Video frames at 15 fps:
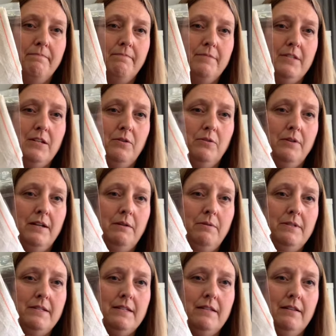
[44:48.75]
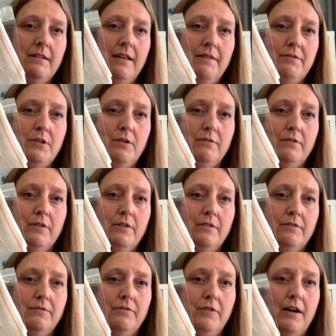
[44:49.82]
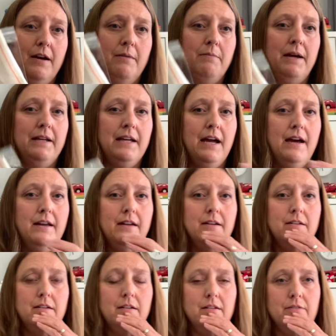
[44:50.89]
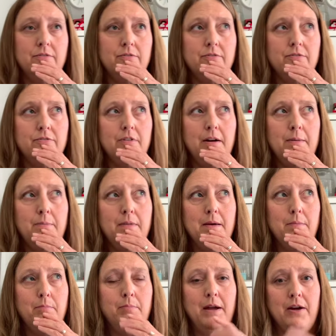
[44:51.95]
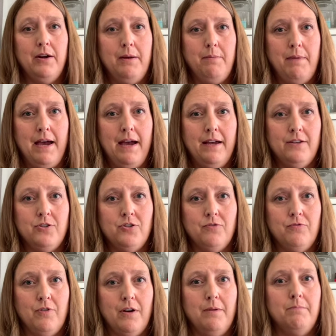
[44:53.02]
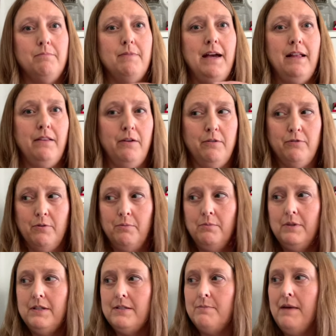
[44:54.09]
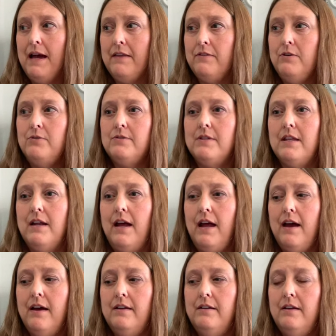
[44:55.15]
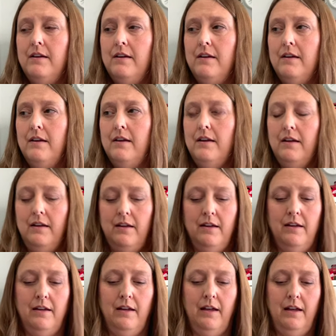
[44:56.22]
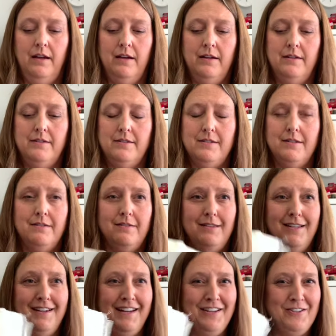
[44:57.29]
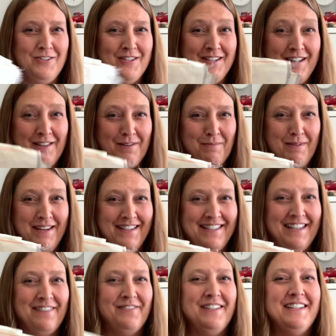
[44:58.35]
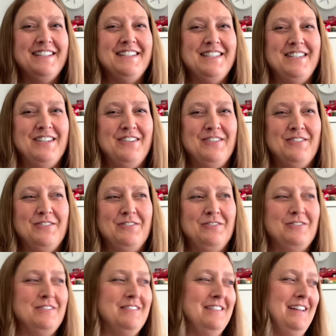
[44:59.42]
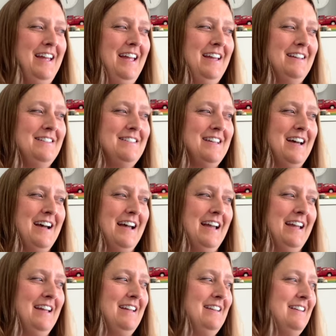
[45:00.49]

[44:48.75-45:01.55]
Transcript: So it was leftover from, I'd cut it from the berry patch from Hello from Liz Matthews that I had. And then I used another piece of it to hand dye